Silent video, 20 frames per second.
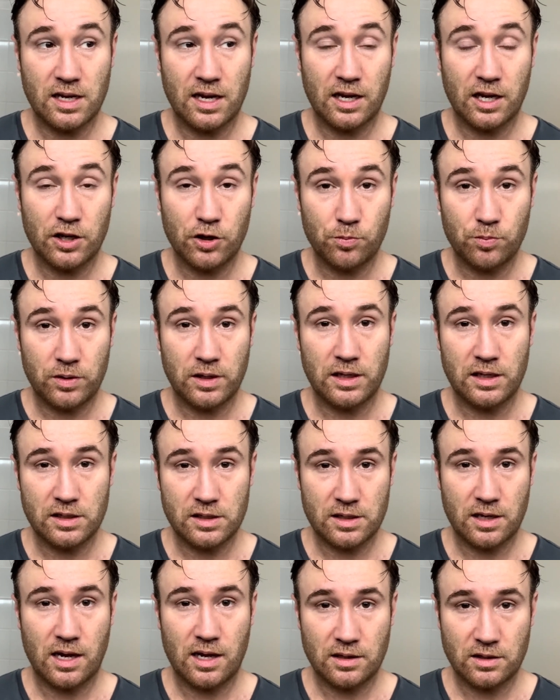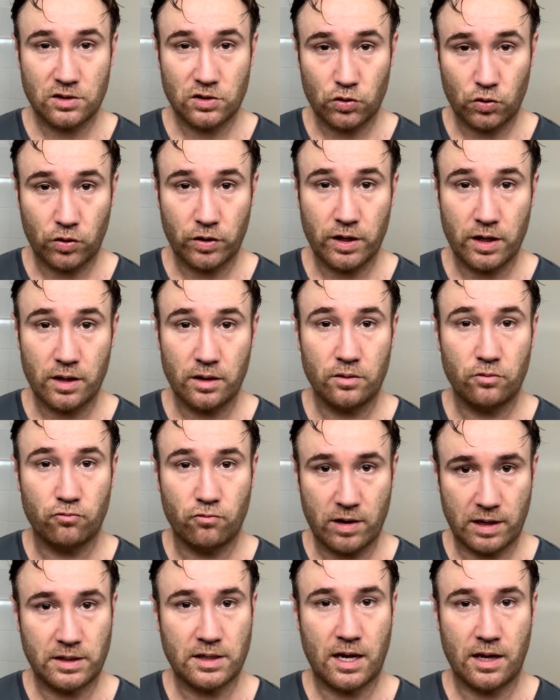can you please start stocking
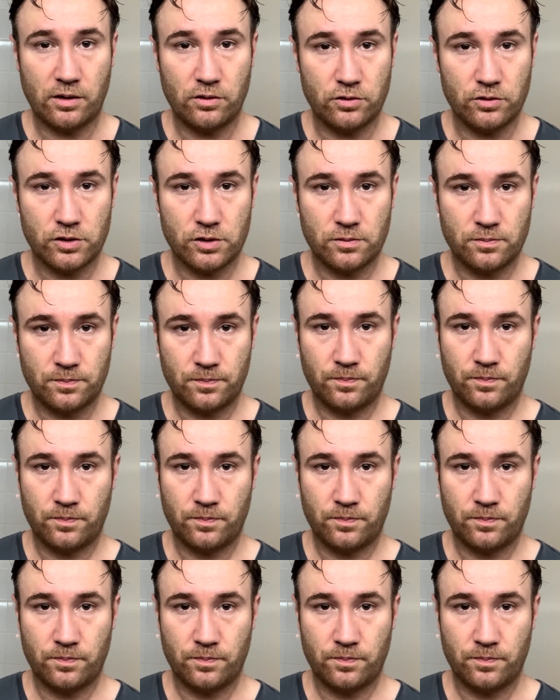rectangles?